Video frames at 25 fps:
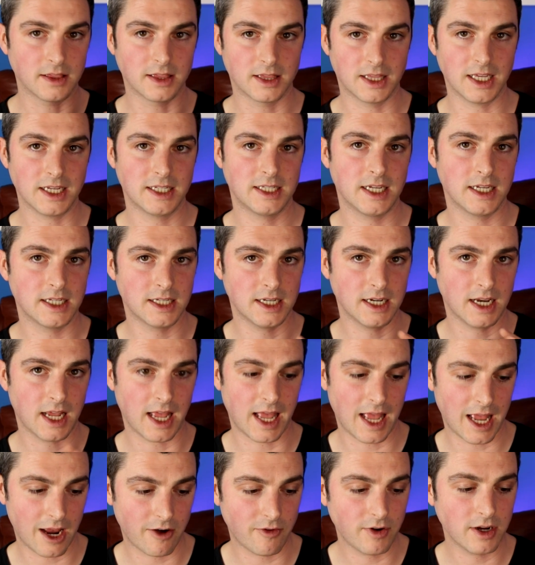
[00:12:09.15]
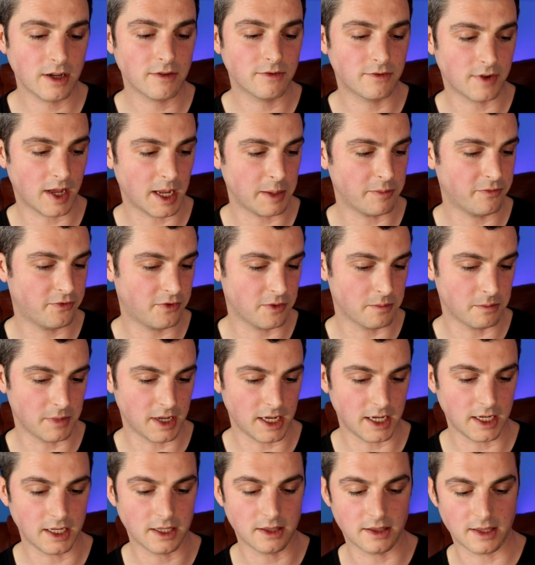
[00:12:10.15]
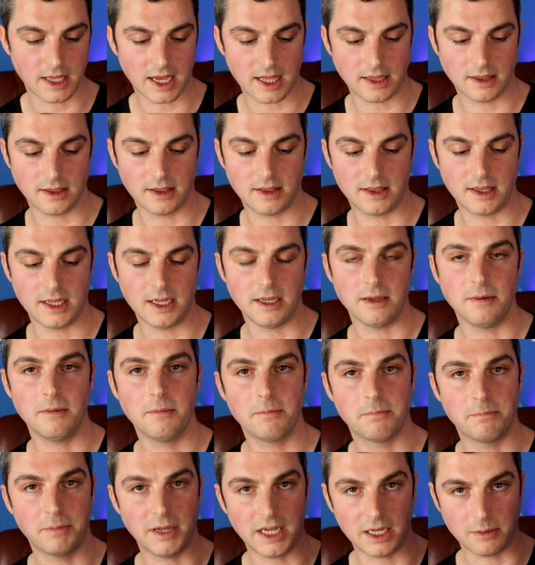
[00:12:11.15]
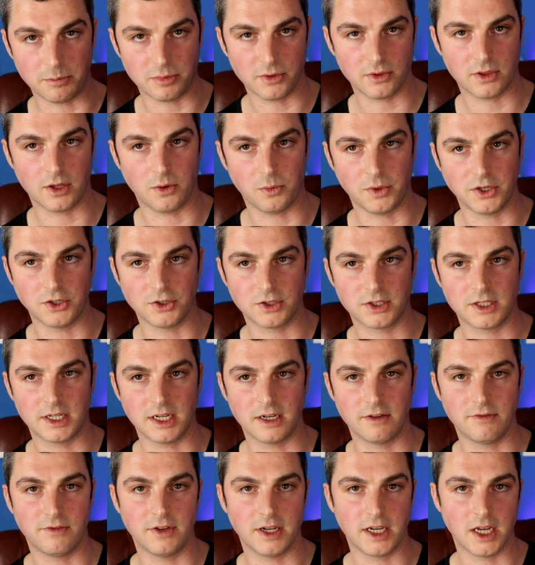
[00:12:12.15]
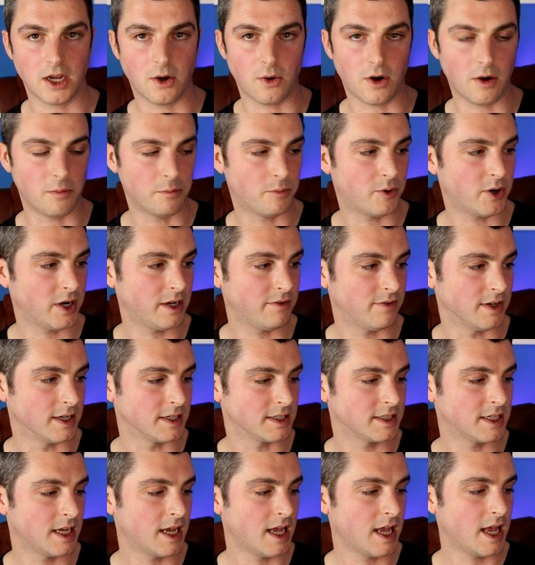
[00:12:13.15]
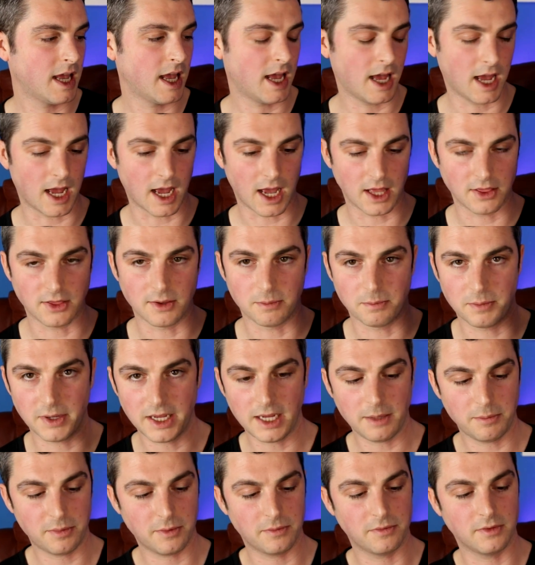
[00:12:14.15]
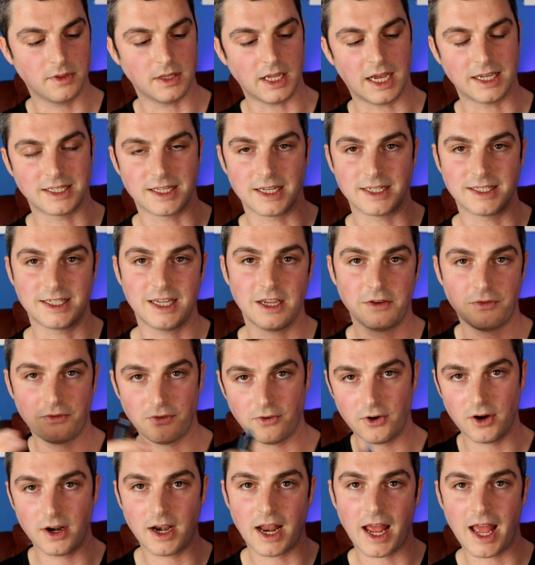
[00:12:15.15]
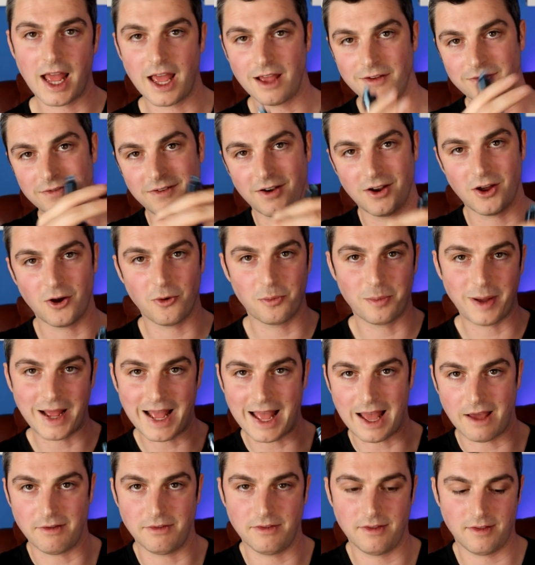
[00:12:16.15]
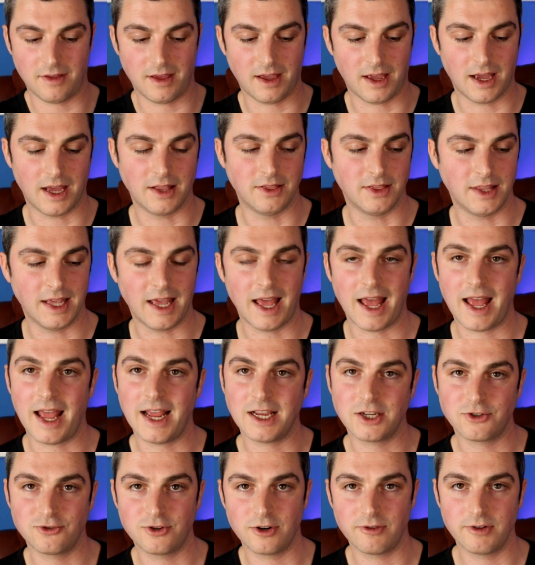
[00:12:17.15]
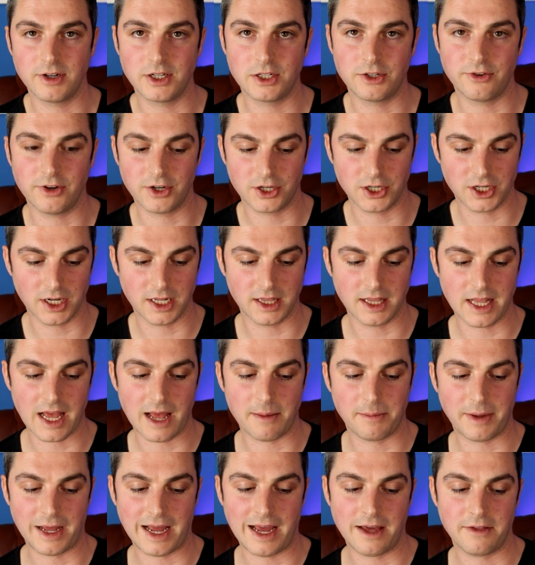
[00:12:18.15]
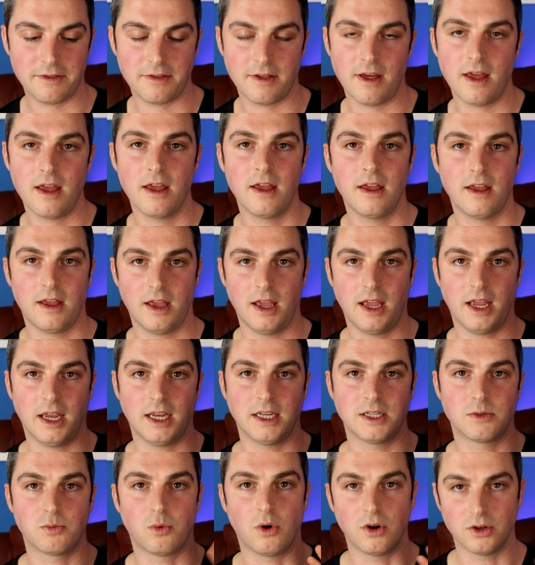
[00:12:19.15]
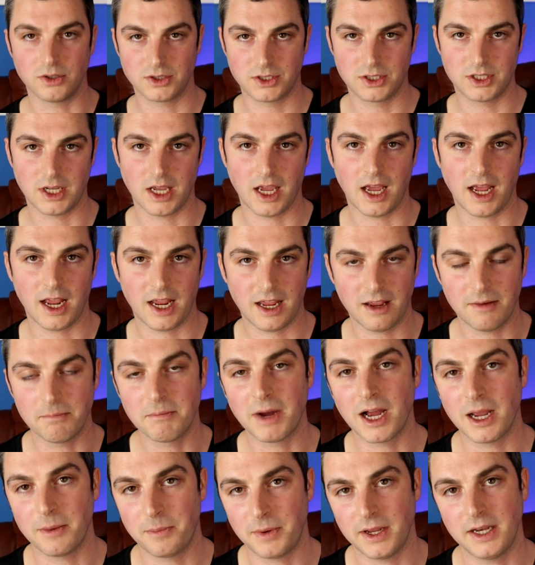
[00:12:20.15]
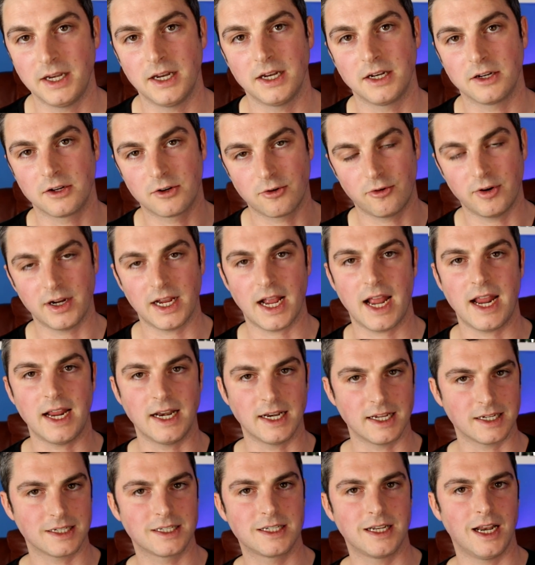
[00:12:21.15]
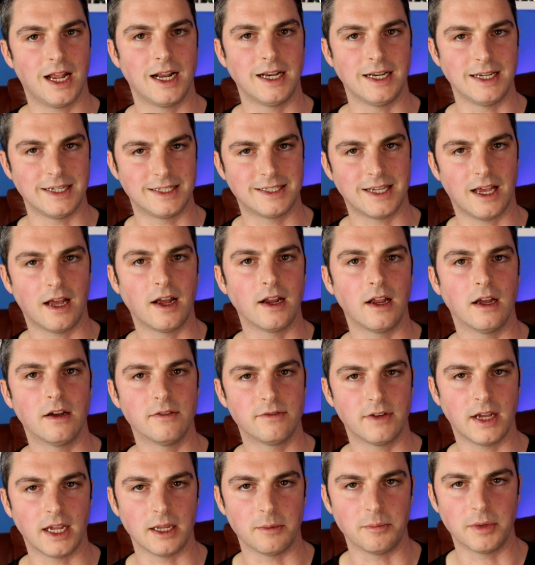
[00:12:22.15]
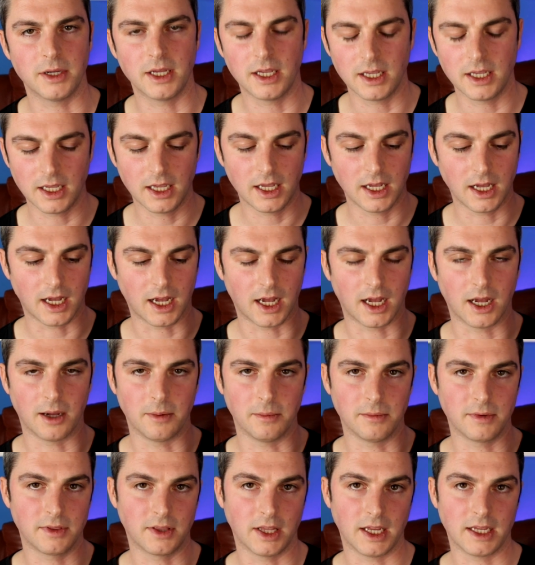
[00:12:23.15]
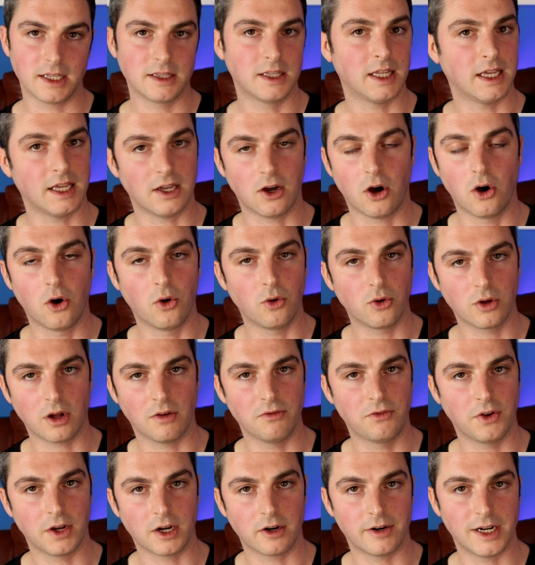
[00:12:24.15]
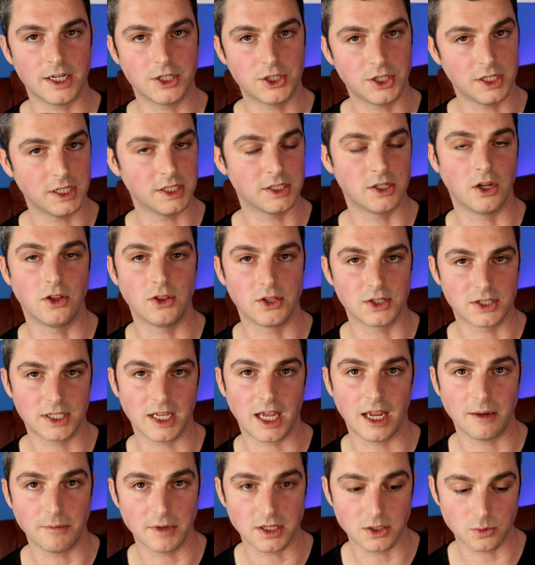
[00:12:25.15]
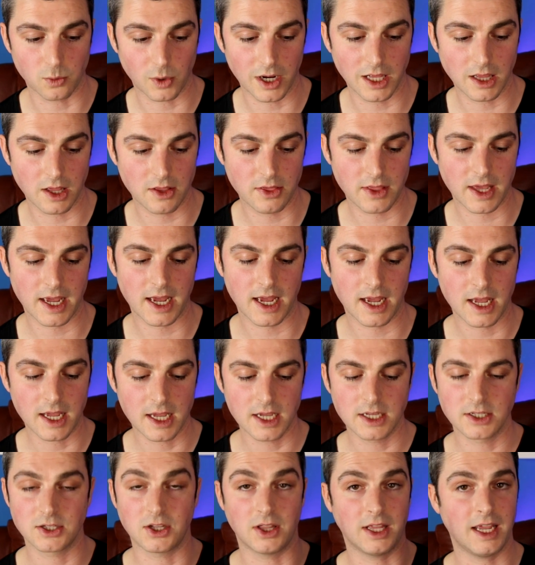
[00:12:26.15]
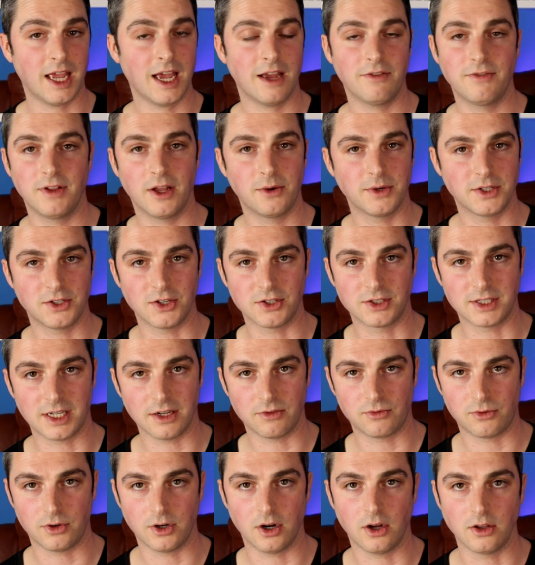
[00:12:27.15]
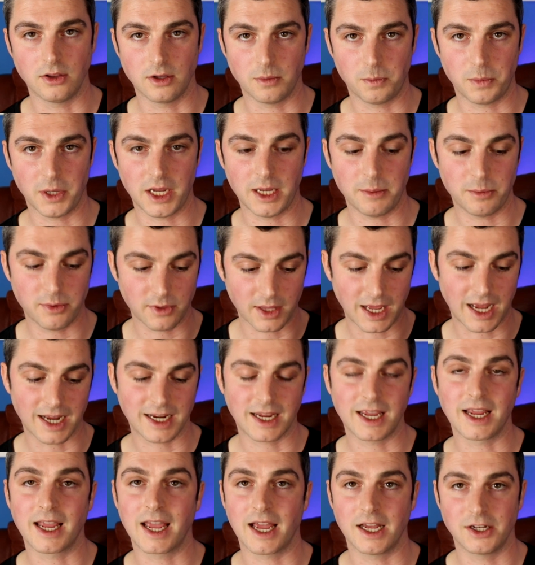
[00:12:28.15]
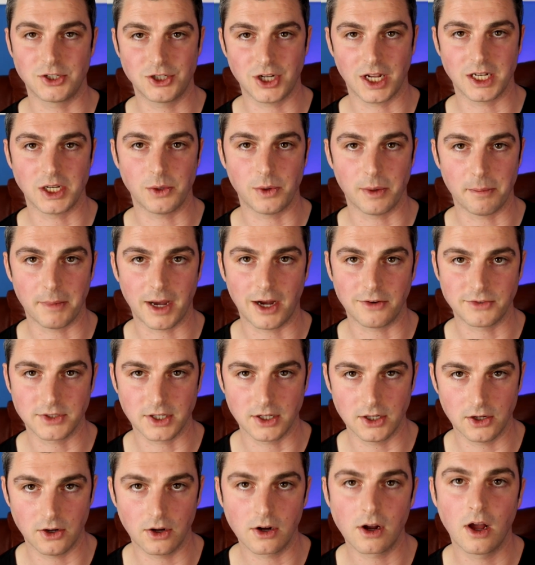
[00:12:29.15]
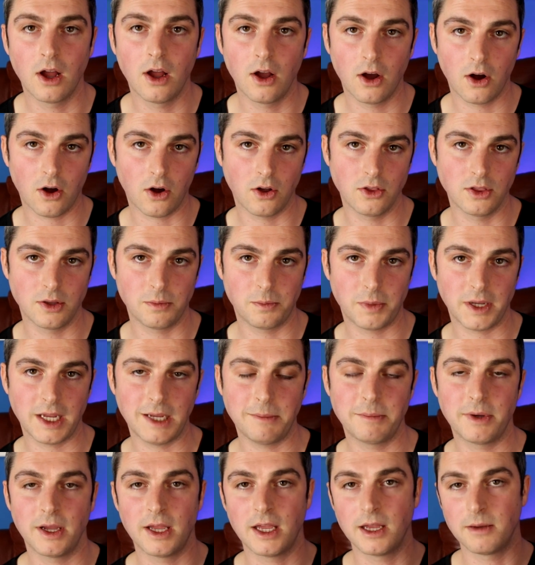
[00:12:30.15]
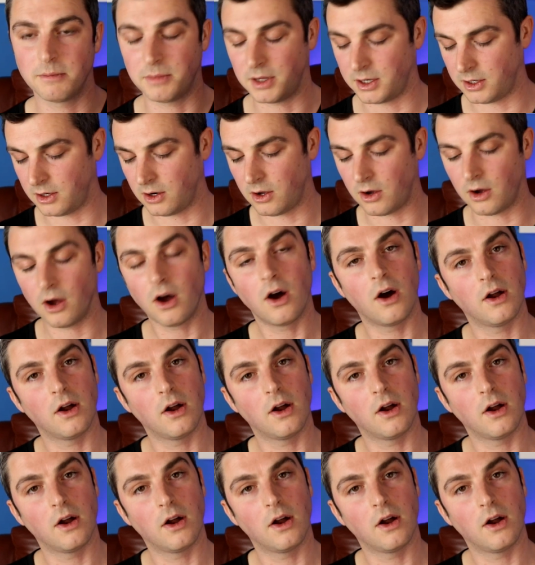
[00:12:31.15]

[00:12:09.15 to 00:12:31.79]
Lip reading: This is an airier vape for me than the Beep that we just did a video on previous. The Beep has a different airflow path, and the extra restriction in that path is what, in my opinion, creating that slightly tighter vape. The whole configuration is not the same as well on there, so the airflow is just different on the Beep. I can get a genuine mouth to lung on the Beep, but not